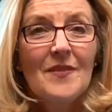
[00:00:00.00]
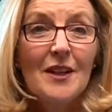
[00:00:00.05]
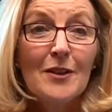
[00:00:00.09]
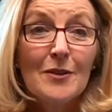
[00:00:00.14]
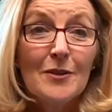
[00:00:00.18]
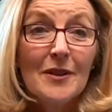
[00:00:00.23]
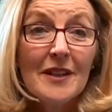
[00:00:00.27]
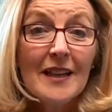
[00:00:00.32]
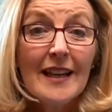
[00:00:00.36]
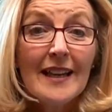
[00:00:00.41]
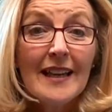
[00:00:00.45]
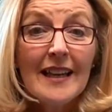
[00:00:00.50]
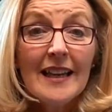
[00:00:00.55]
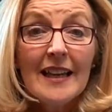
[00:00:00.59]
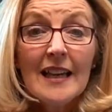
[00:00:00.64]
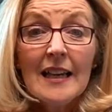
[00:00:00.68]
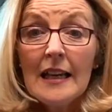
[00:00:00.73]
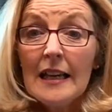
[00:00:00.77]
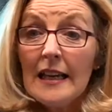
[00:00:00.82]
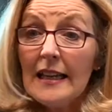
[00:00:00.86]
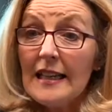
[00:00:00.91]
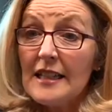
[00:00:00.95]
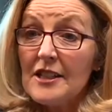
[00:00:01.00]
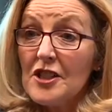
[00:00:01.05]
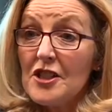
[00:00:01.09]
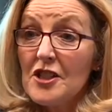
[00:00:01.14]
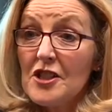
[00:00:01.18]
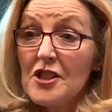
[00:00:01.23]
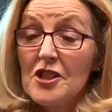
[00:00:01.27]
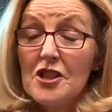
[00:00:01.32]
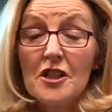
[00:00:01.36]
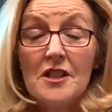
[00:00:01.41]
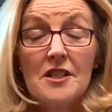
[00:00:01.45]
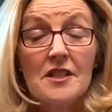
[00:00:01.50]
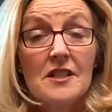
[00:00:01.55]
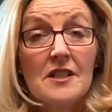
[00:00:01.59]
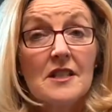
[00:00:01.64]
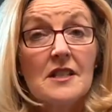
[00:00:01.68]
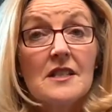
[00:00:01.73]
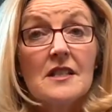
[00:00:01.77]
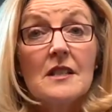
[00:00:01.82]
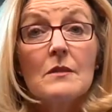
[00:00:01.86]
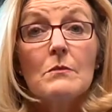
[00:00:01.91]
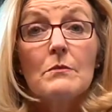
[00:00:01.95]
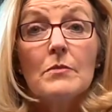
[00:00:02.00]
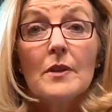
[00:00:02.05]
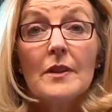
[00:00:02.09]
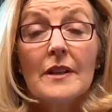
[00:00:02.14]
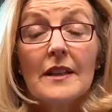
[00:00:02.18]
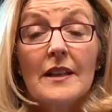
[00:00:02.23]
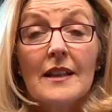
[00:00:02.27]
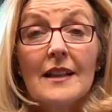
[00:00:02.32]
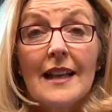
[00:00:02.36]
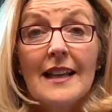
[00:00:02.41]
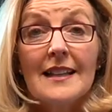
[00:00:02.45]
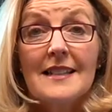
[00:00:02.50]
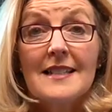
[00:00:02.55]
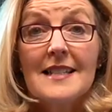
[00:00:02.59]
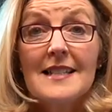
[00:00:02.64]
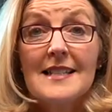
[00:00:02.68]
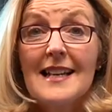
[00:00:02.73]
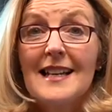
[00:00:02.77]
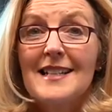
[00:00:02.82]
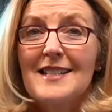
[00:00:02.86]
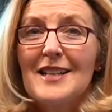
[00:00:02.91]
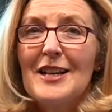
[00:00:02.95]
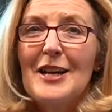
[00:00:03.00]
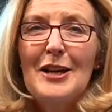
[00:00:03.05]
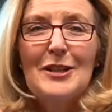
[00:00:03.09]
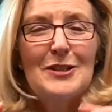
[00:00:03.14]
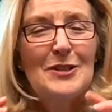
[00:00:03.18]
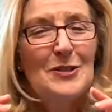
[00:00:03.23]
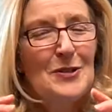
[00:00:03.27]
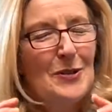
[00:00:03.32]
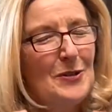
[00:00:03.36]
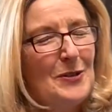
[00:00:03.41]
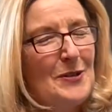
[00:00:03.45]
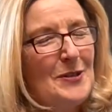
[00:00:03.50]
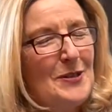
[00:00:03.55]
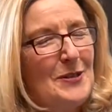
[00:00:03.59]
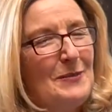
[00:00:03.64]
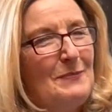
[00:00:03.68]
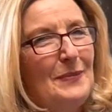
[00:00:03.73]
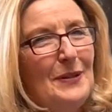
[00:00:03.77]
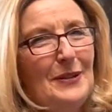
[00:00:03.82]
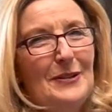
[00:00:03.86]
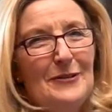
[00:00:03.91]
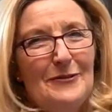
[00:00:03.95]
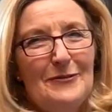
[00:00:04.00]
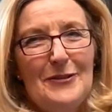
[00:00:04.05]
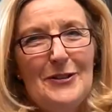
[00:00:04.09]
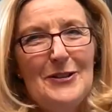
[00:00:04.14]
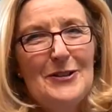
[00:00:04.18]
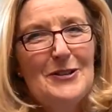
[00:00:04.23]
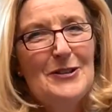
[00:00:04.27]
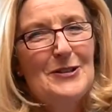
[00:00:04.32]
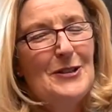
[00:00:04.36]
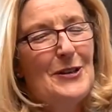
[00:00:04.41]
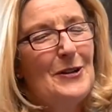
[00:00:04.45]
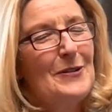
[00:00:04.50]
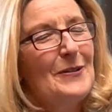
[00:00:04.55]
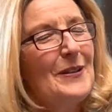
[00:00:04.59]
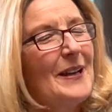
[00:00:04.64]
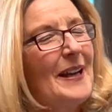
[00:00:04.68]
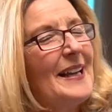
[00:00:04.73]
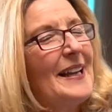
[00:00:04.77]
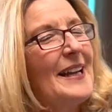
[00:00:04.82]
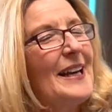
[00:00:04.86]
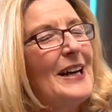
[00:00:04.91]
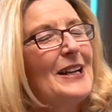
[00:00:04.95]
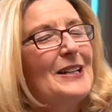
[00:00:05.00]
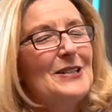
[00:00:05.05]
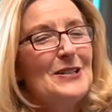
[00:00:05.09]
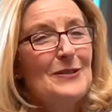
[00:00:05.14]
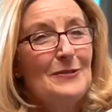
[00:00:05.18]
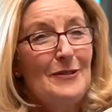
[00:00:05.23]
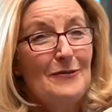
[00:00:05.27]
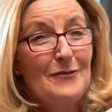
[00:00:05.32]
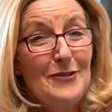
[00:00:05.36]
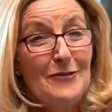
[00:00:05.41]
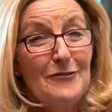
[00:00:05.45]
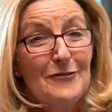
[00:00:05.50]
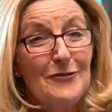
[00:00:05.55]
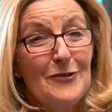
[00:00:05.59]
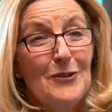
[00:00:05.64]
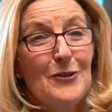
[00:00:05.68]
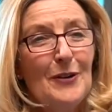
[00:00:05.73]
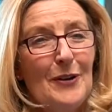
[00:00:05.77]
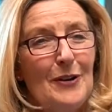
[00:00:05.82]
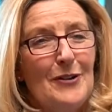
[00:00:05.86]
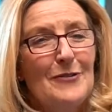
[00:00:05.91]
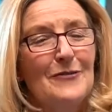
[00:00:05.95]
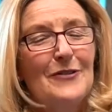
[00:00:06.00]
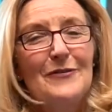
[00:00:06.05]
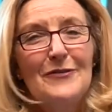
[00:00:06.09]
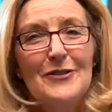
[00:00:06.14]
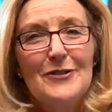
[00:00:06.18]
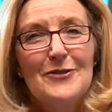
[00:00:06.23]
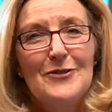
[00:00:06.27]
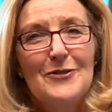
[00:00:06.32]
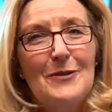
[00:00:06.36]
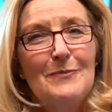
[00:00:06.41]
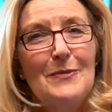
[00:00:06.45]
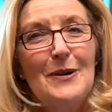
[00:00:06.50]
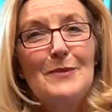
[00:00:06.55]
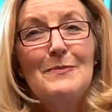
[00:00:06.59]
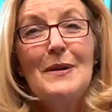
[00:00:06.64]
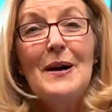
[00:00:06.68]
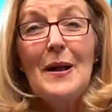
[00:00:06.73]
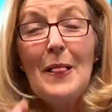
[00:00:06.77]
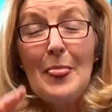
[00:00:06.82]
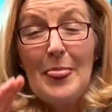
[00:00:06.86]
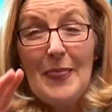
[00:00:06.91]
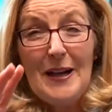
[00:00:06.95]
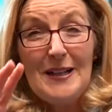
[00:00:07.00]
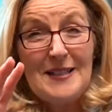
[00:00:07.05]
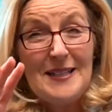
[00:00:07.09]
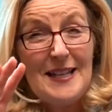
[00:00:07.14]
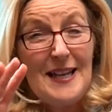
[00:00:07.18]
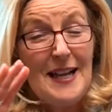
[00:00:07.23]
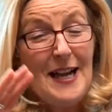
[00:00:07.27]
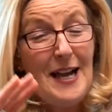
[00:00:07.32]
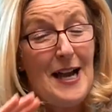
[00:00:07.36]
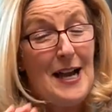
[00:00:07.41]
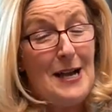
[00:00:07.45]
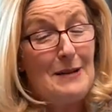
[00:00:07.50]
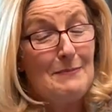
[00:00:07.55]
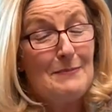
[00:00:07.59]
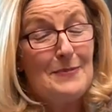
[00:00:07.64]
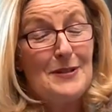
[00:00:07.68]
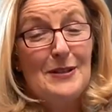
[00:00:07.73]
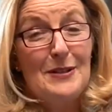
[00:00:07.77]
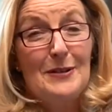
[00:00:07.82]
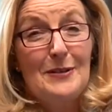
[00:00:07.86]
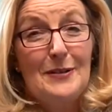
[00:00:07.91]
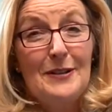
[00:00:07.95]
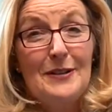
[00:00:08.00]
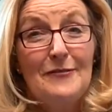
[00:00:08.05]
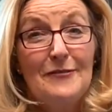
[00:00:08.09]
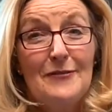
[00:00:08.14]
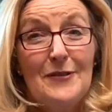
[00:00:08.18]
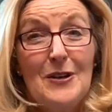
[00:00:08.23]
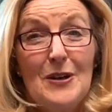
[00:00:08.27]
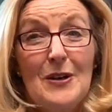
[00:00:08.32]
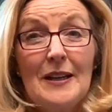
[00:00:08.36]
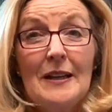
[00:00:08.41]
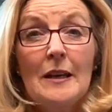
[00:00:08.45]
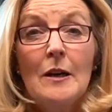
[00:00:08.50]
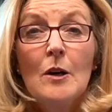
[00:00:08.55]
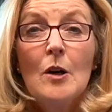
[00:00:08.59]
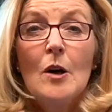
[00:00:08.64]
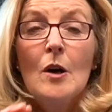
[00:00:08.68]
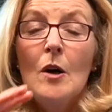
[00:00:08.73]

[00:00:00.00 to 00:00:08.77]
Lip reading: Okay, it's just a simple little exercise. It's not simple at first, okay, guys? So if you fall over, if you trip up, that's absolutely fine.